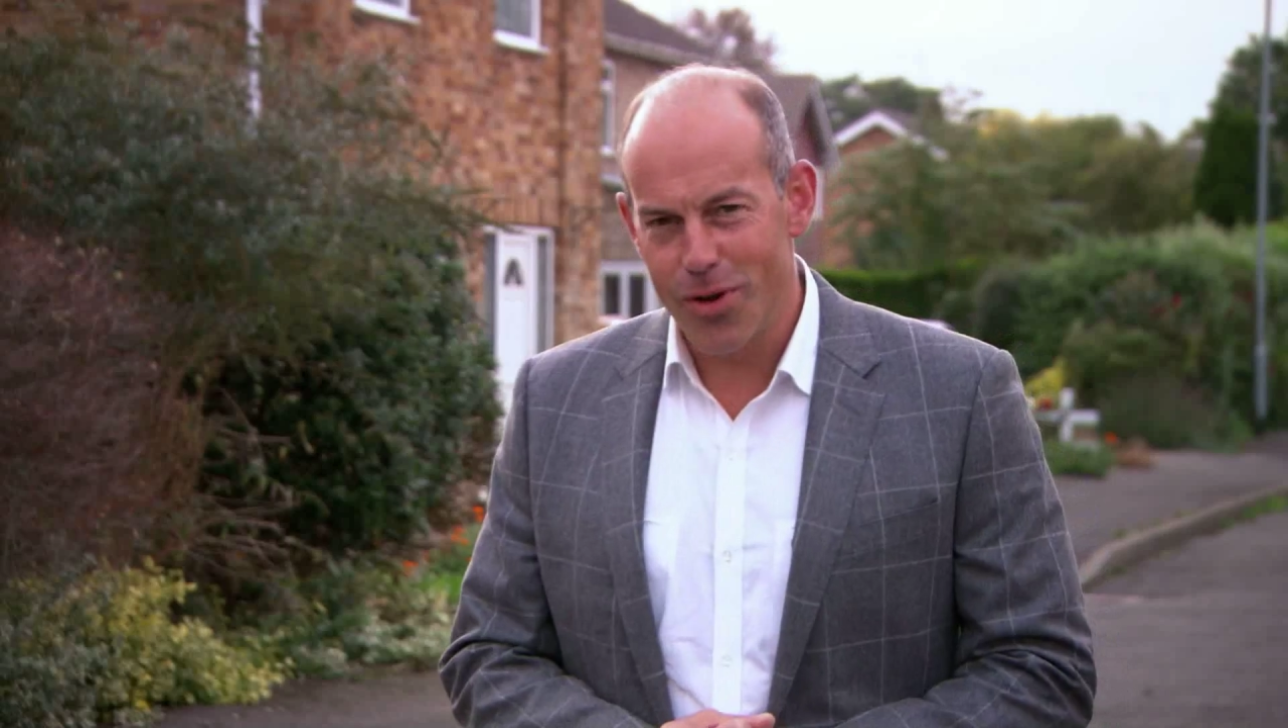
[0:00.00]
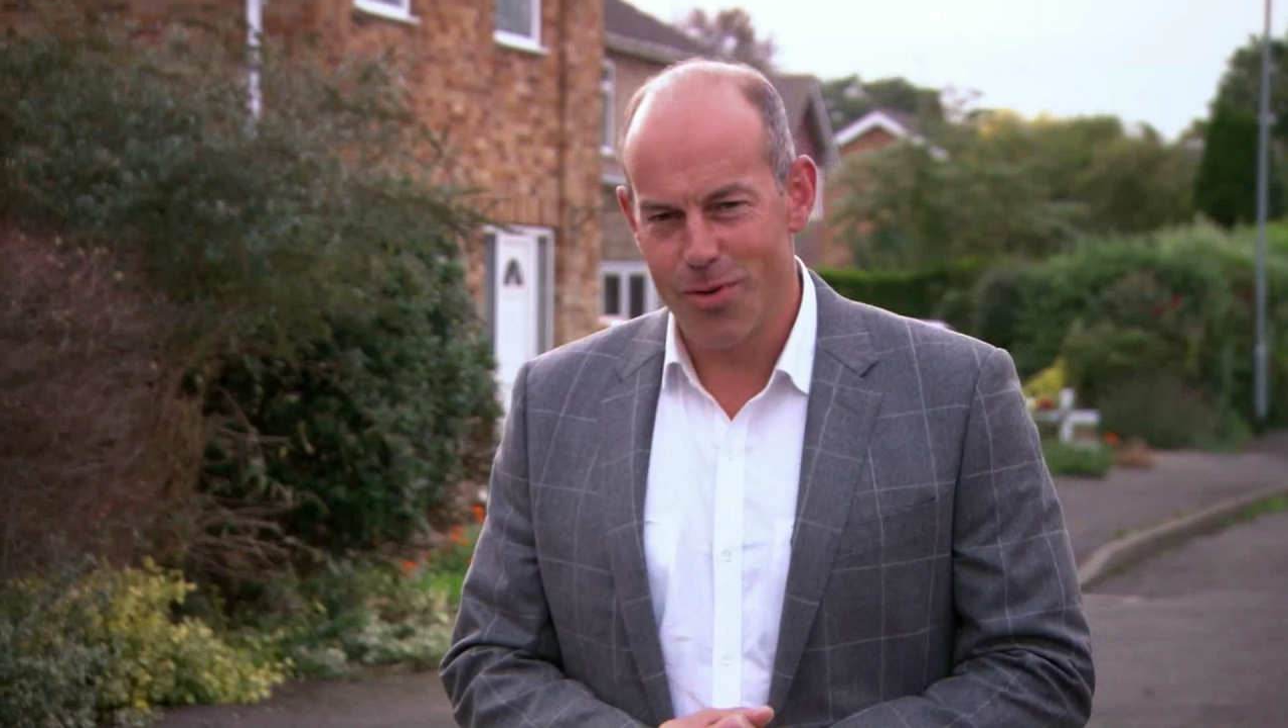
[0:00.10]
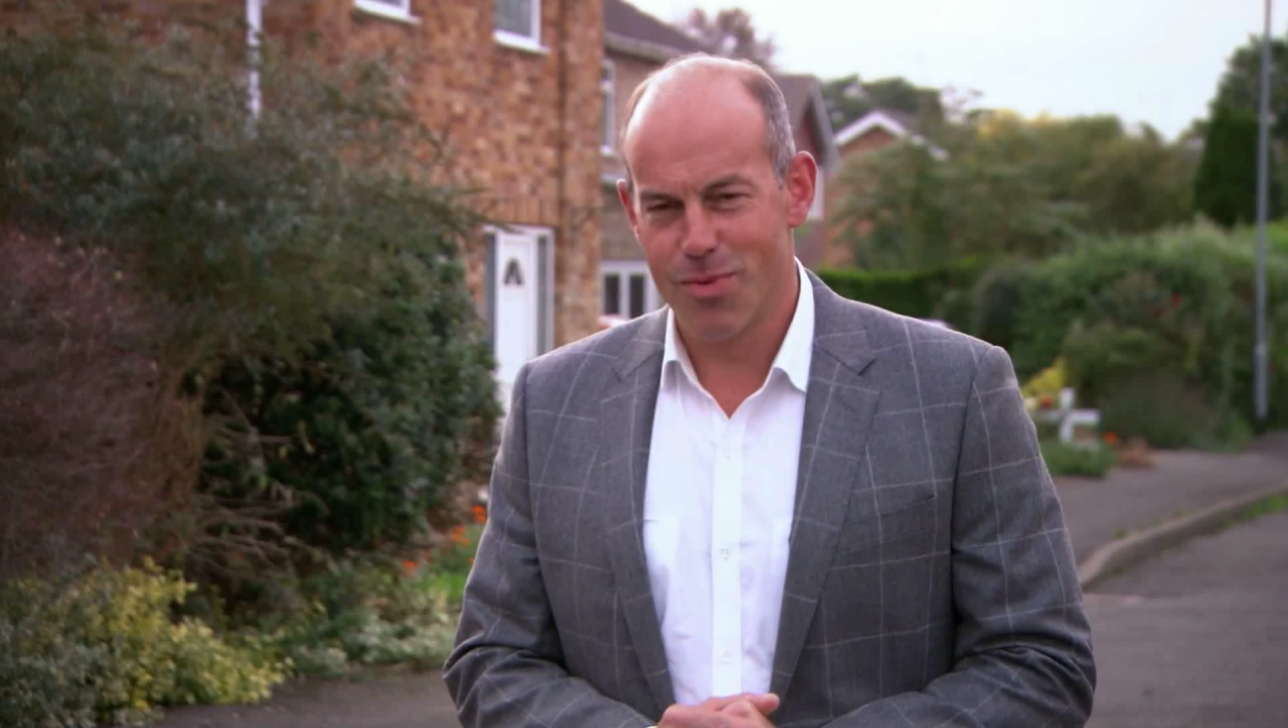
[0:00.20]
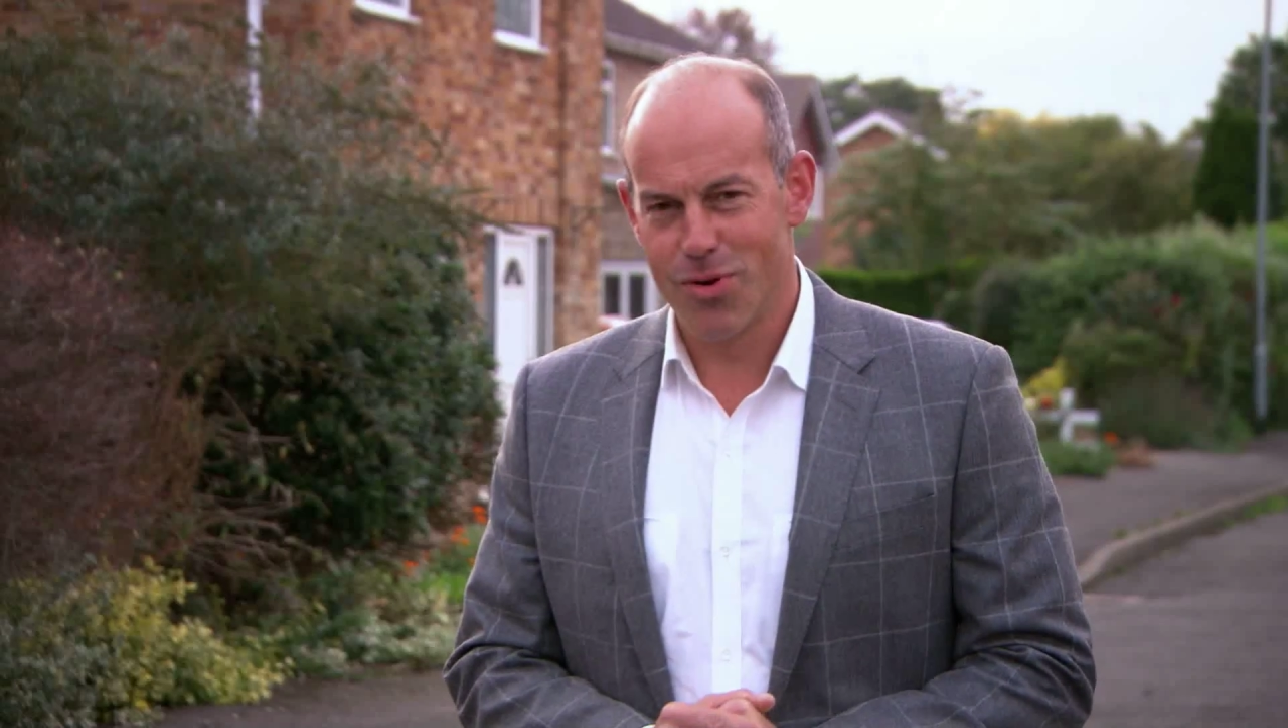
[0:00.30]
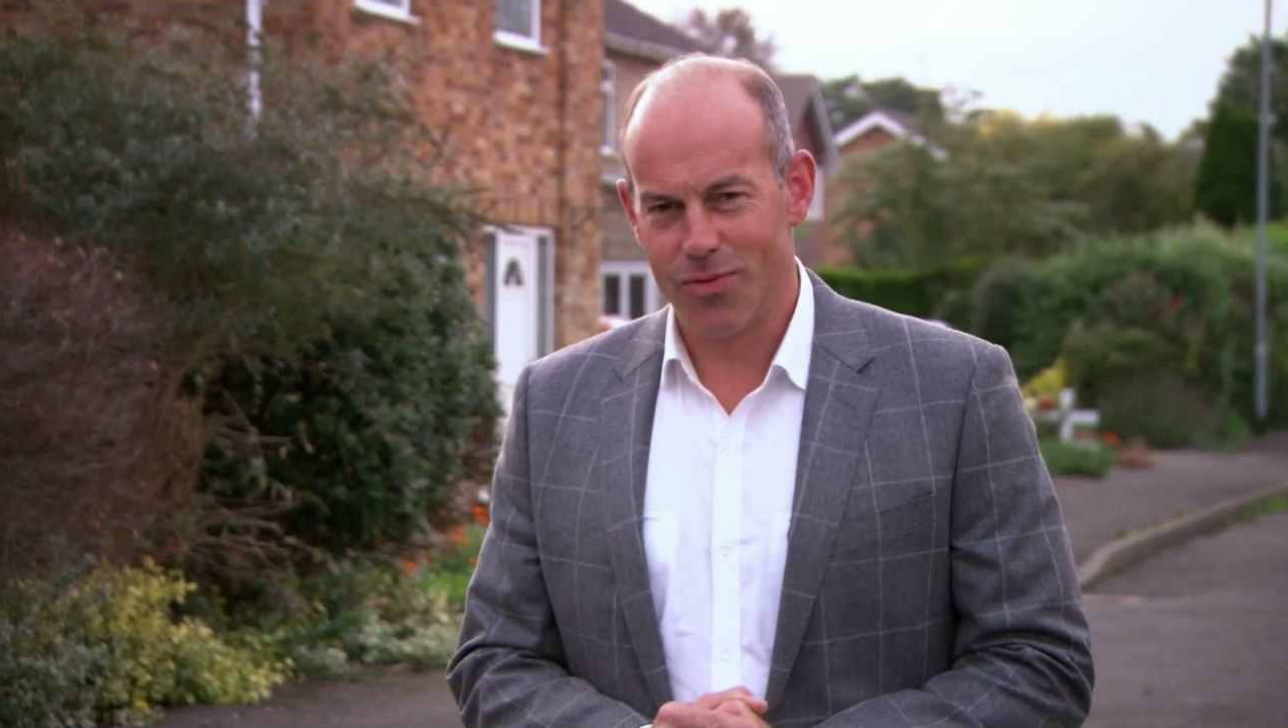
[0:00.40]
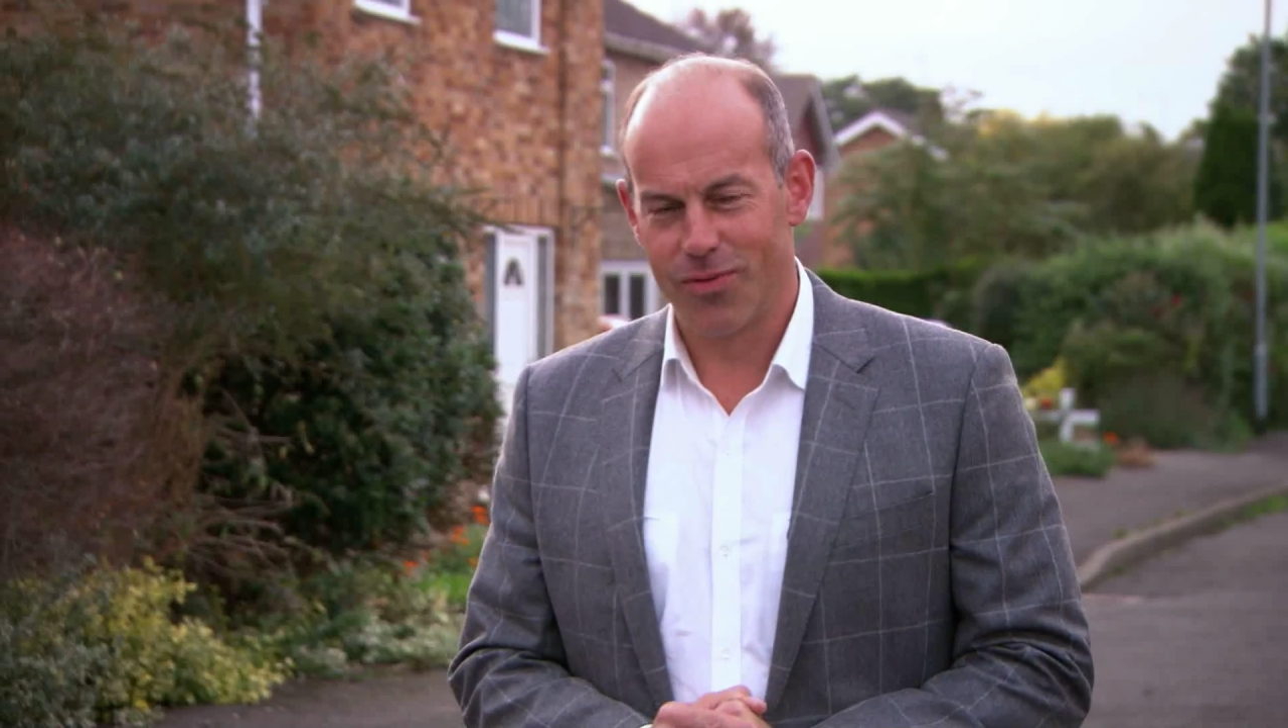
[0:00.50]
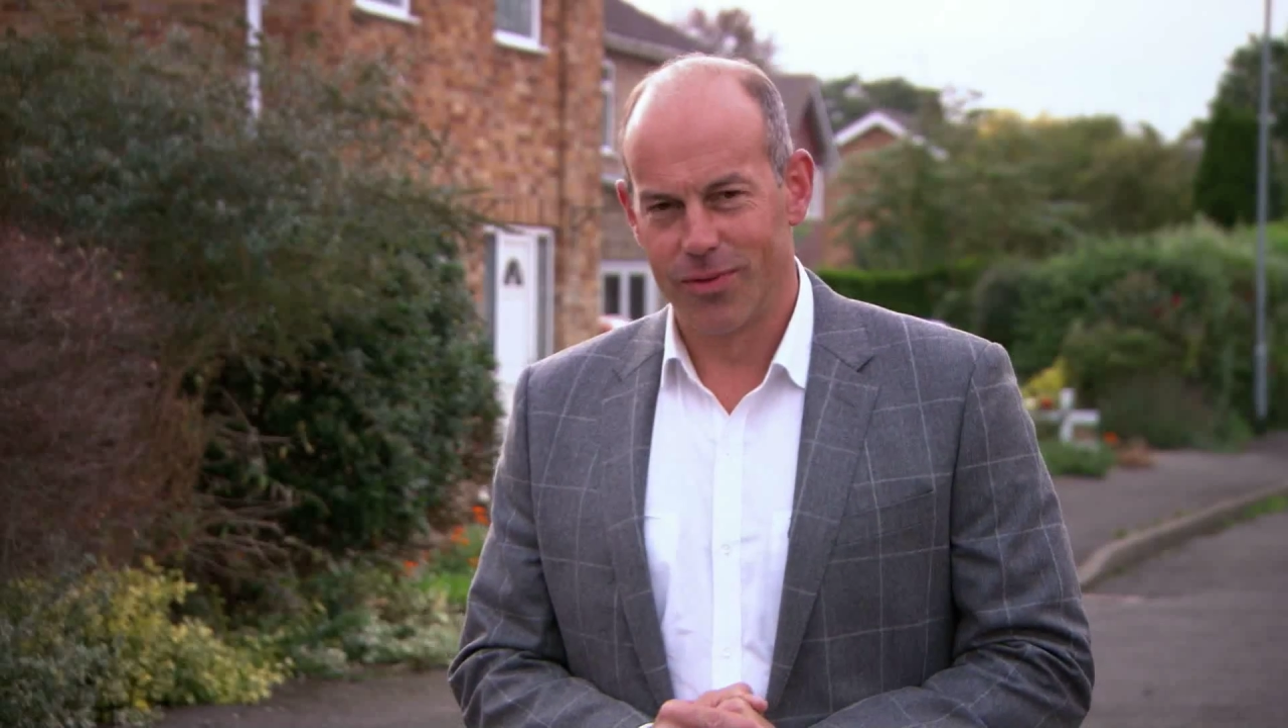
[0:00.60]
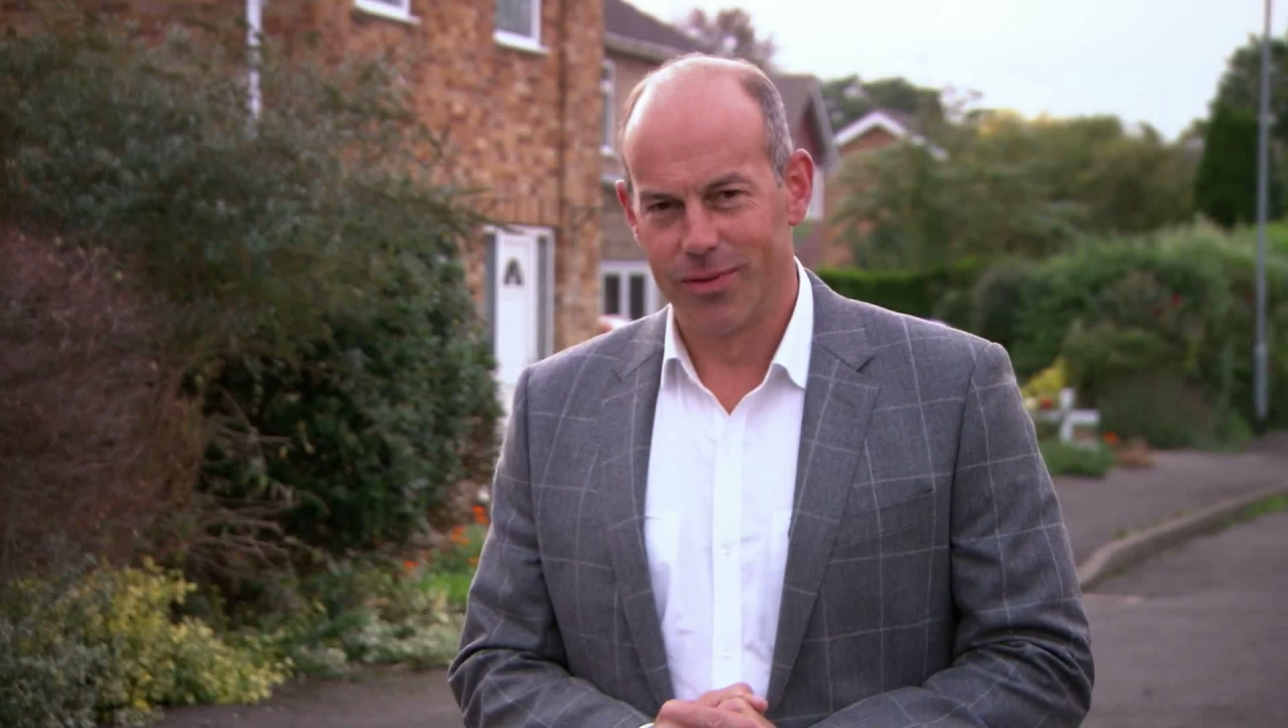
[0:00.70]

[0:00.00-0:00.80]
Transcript: you move.